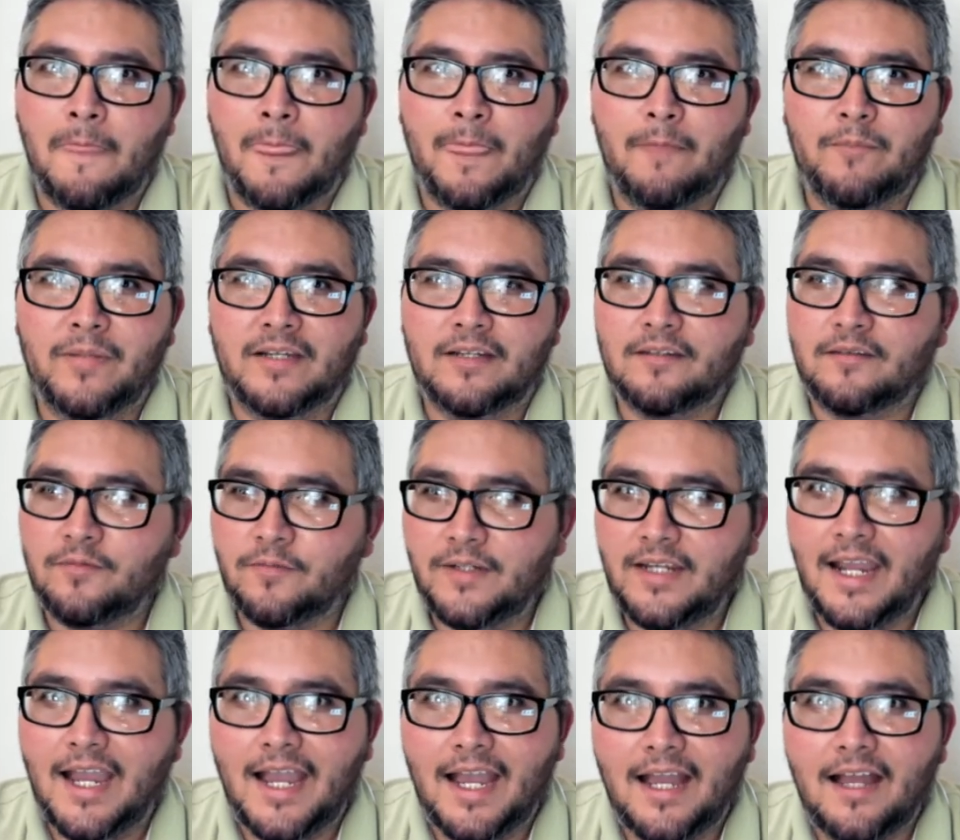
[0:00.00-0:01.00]
because we
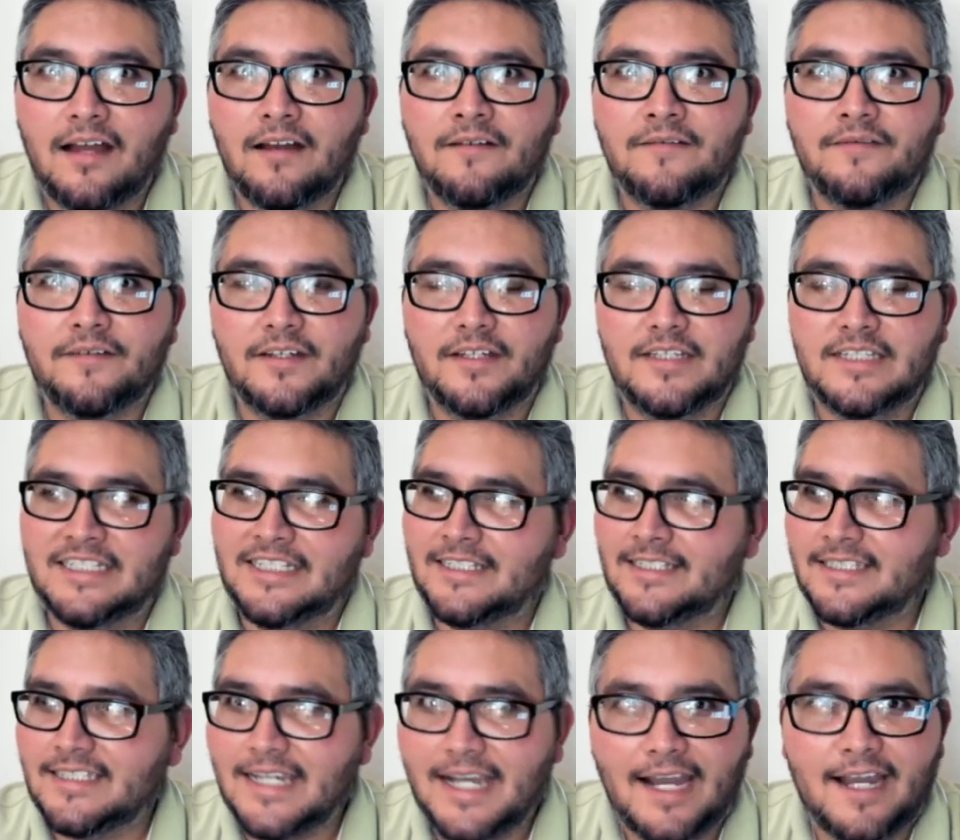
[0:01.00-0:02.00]
have an
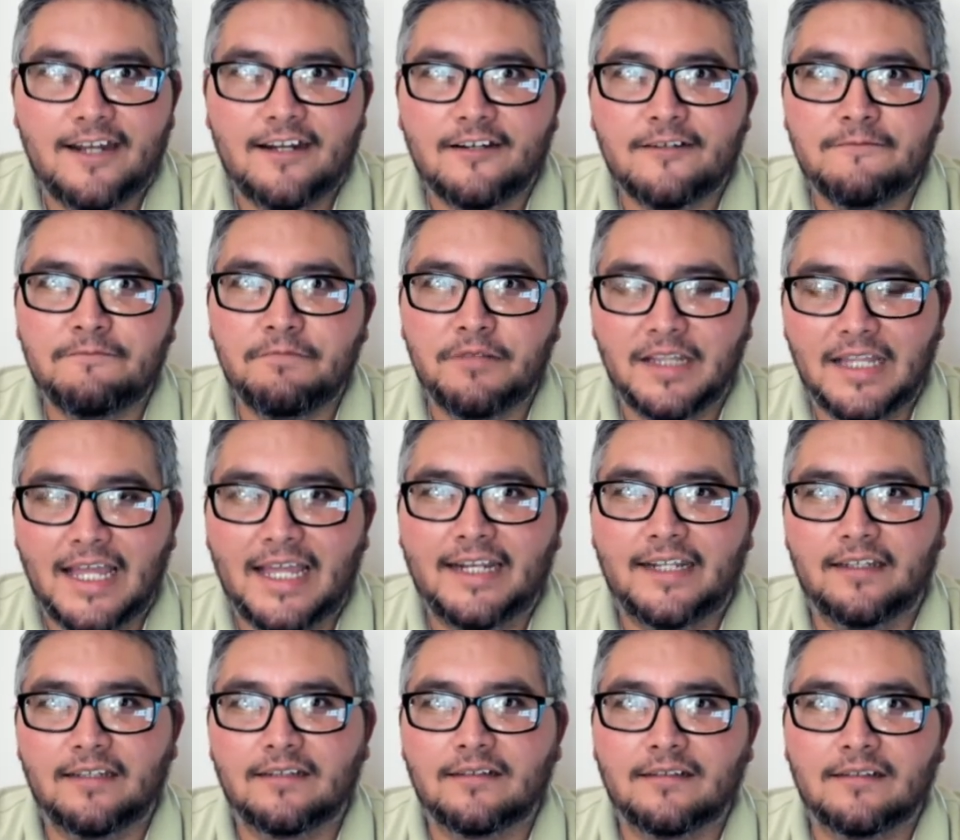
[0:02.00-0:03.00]
entire
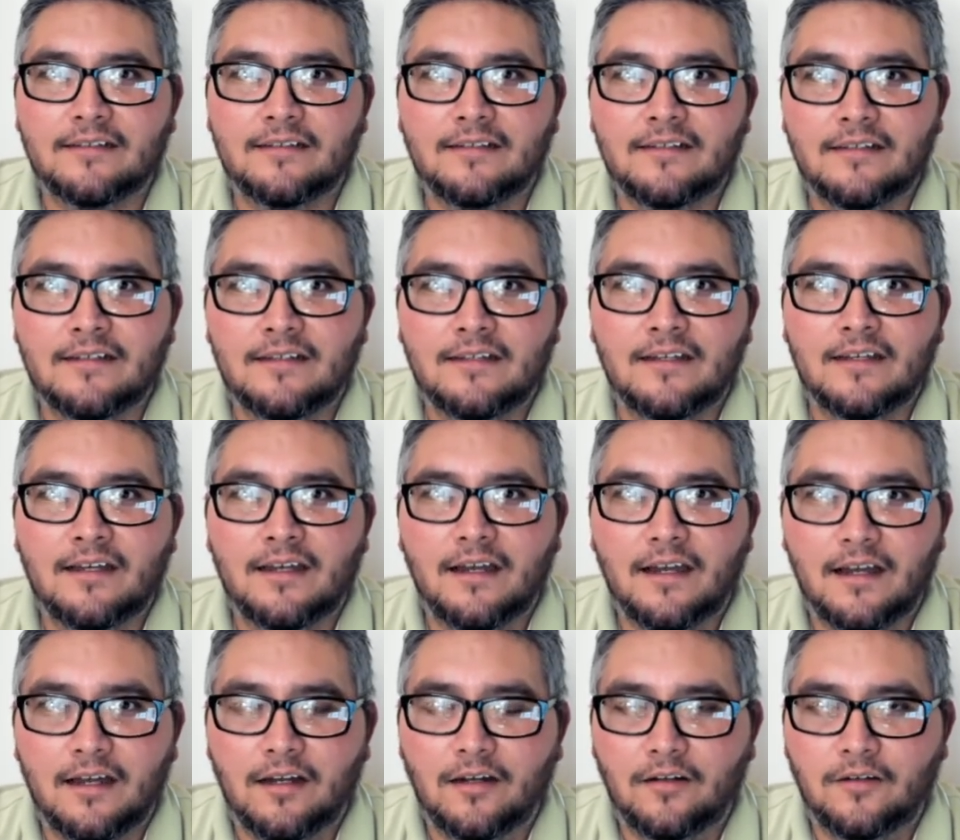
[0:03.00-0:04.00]
planet
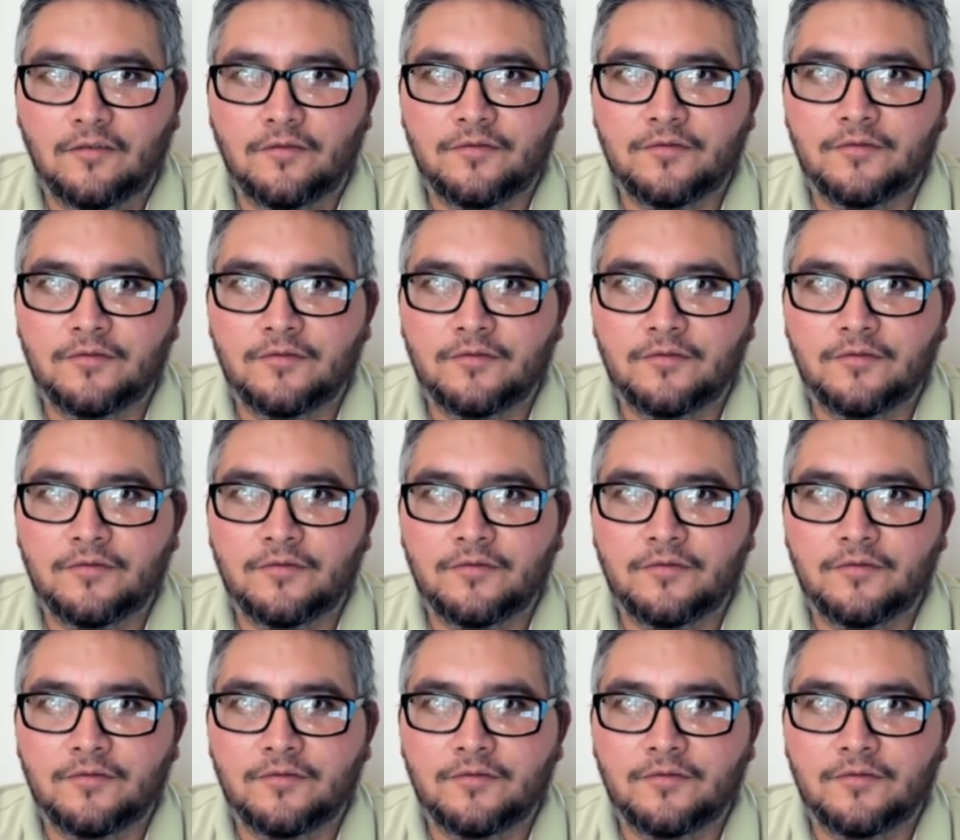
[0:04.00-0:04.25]
of